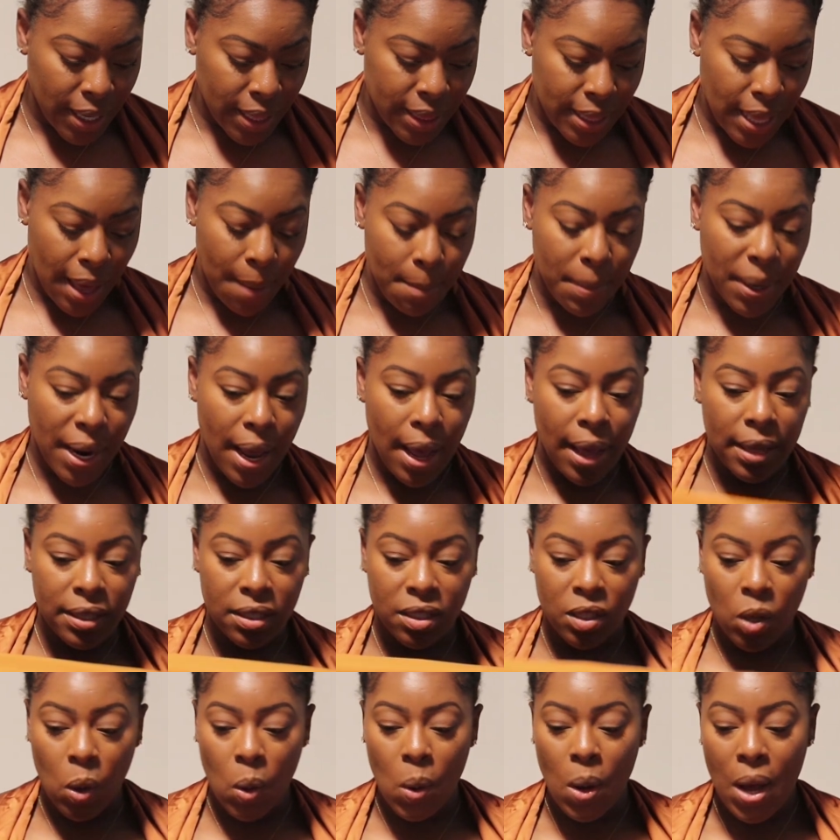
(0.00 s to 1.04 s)
get that. But
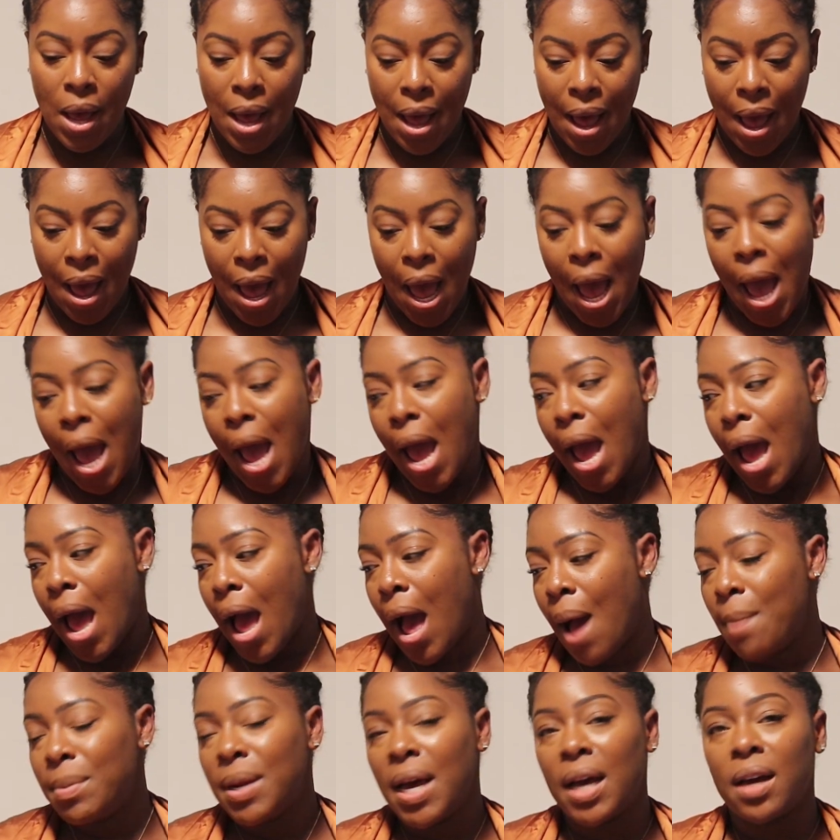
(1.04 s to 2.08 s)

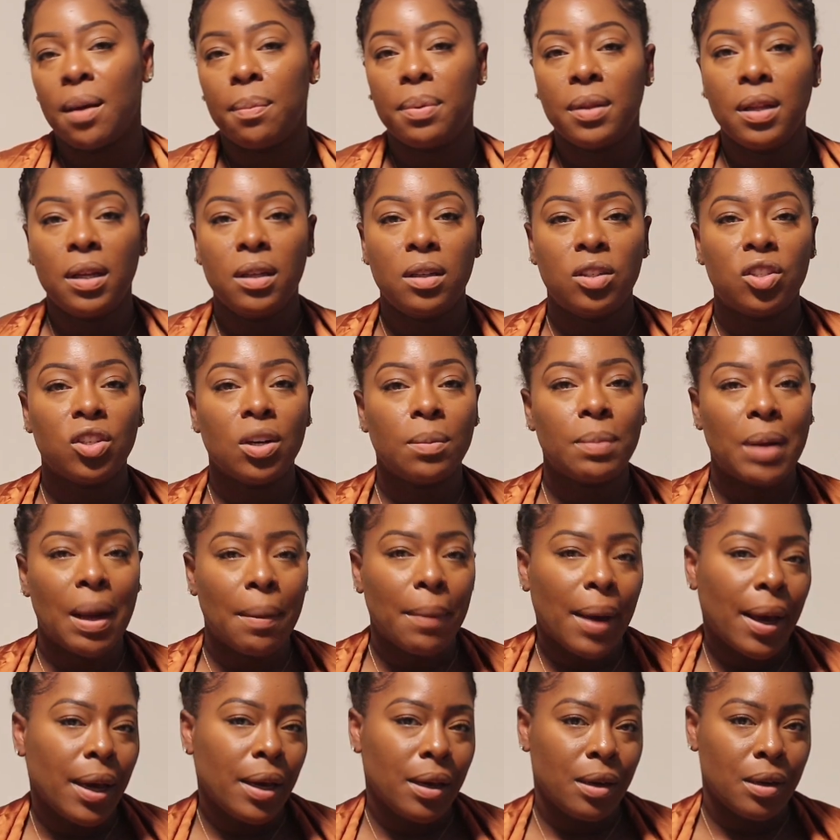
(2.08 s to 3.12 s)
I'm not completely sure, but I
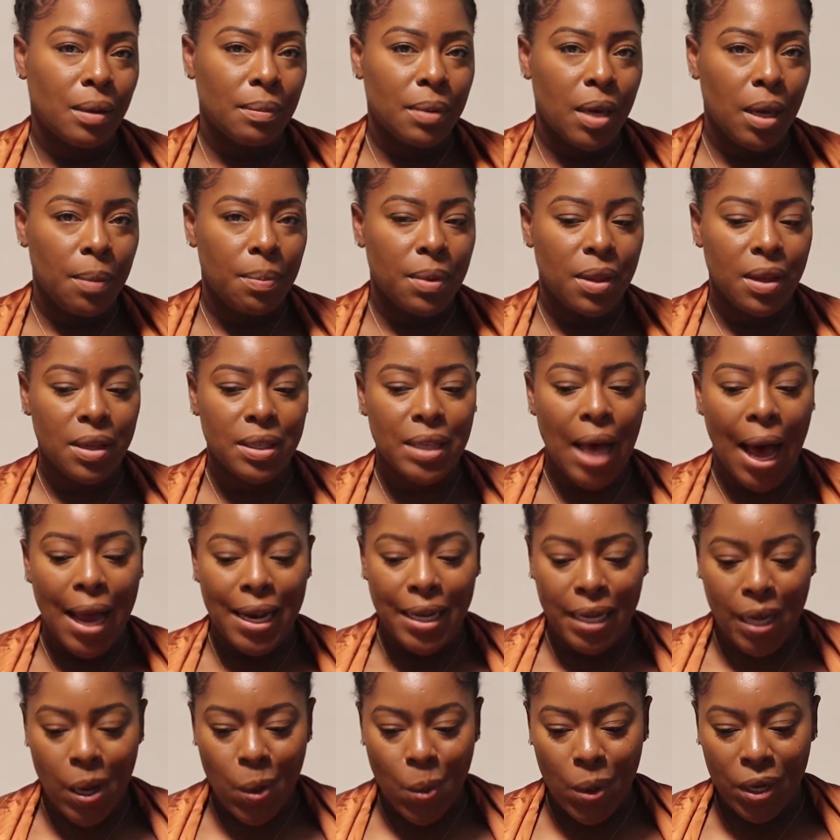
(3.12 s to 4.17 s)
might end up keeping this. I
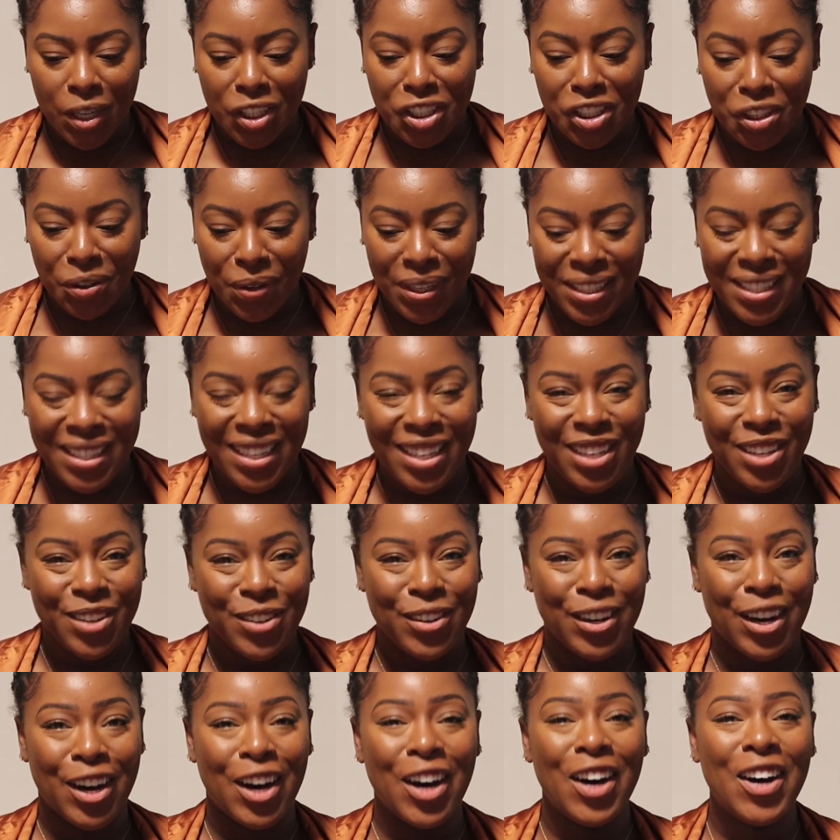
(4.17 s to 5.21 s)
did want to show it to you
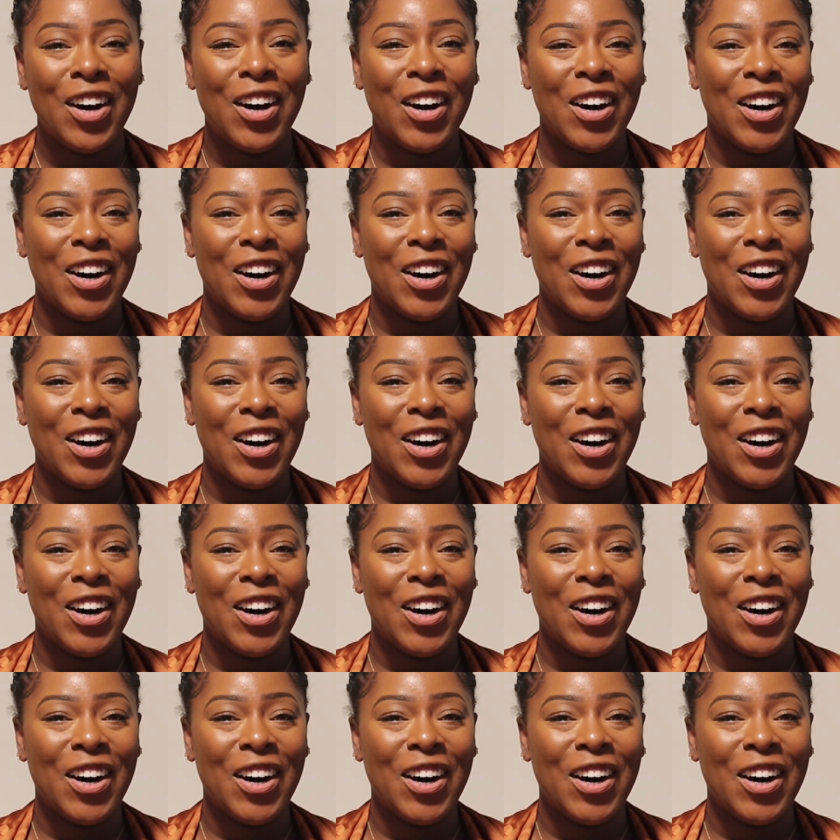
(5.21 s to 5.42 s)
all